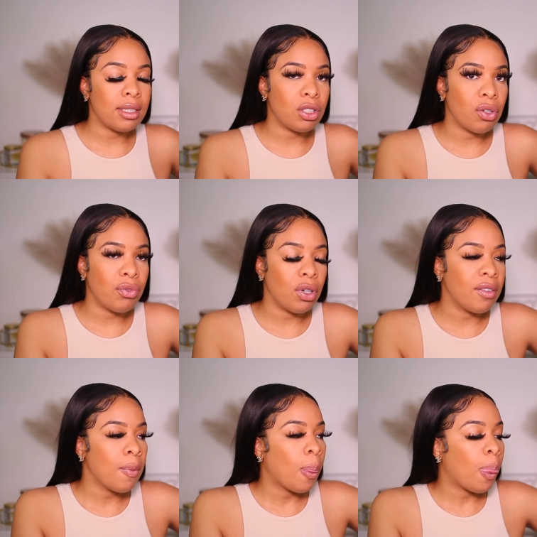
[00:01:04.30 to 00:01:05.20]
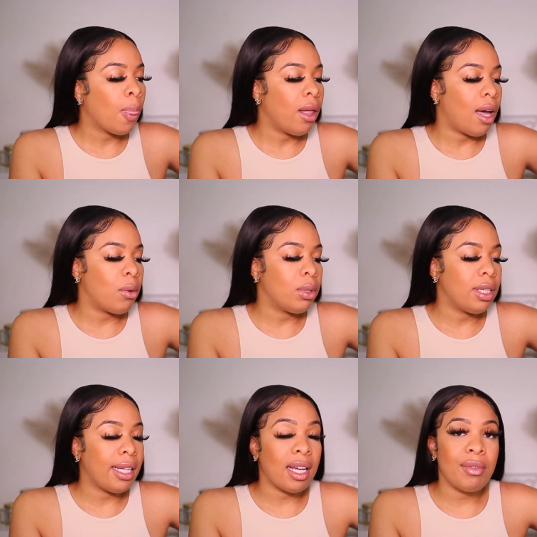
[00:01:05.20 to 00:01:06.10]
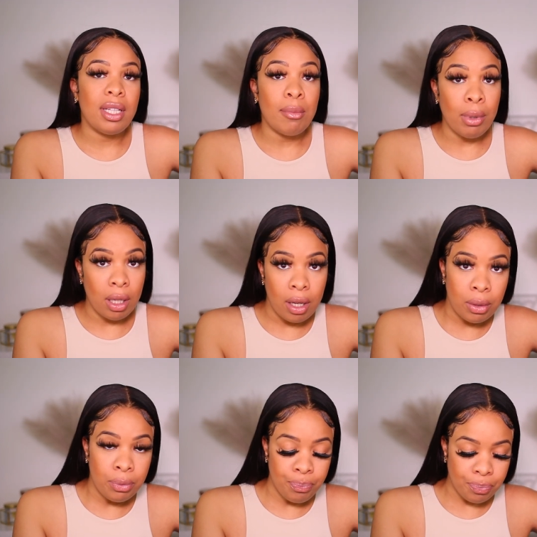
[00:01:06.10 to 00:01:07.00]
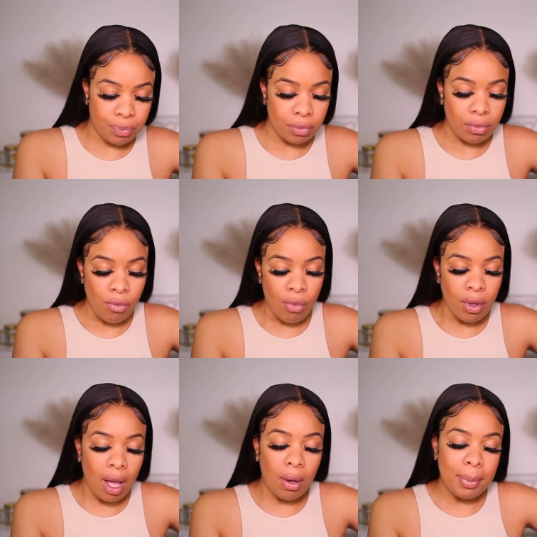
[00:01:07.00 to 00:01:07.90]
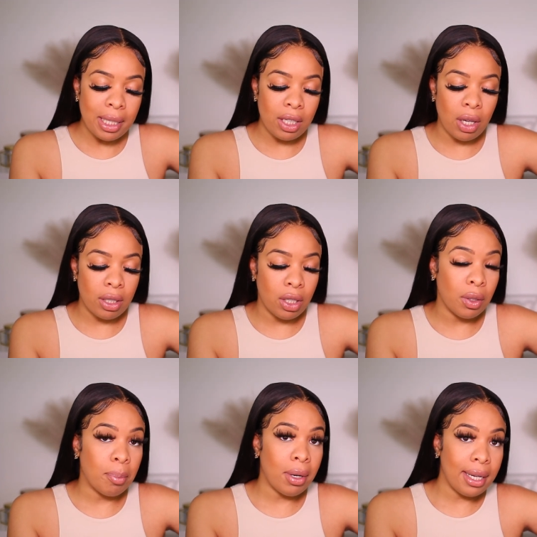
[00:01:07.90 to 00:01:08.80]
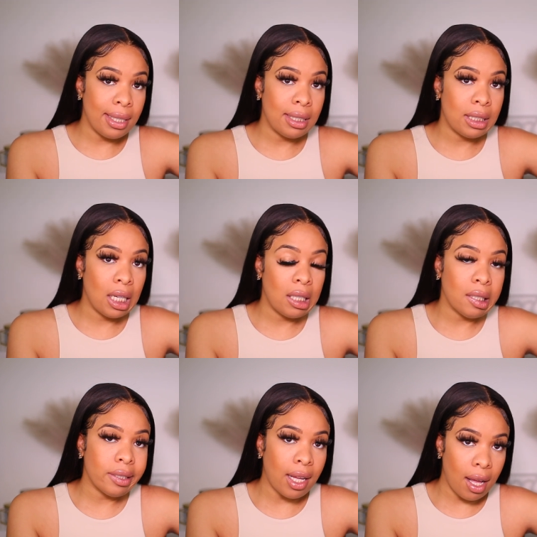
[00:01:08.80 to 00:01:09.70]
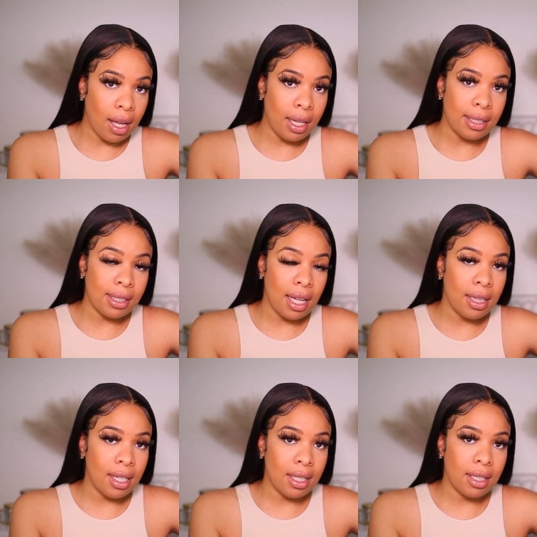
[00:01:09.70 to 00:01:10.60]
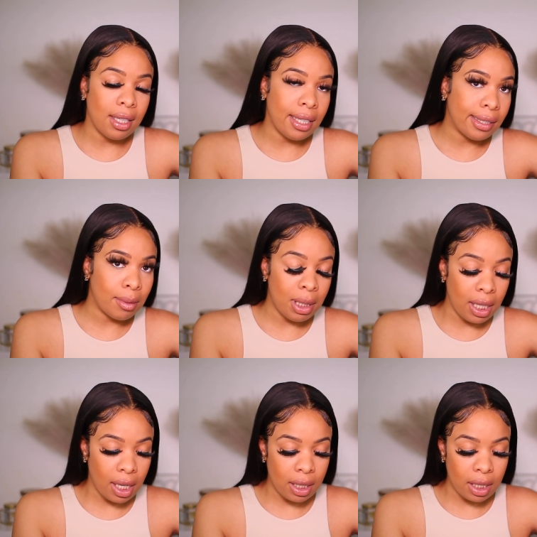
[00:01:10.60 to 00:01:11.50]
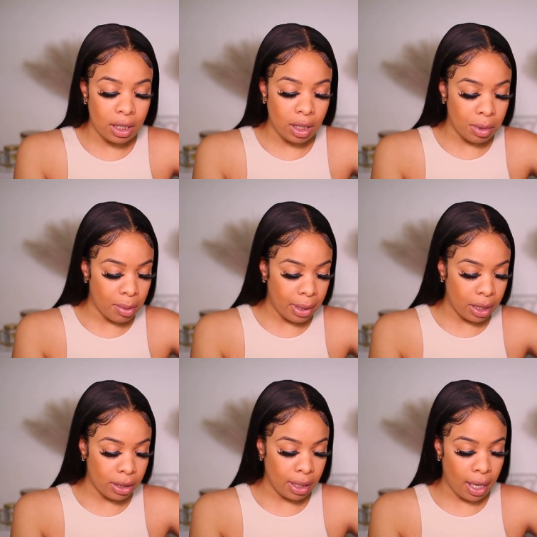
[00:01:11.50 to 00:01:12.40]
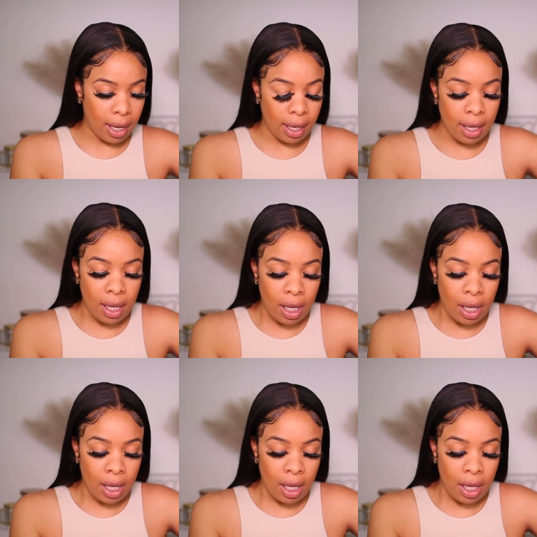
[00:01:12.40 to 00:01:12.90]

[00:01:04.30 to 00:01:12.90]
and so forth. I will link everything below. I'll be letting y'all know the price, the size, and then the links will be in the description box, okay?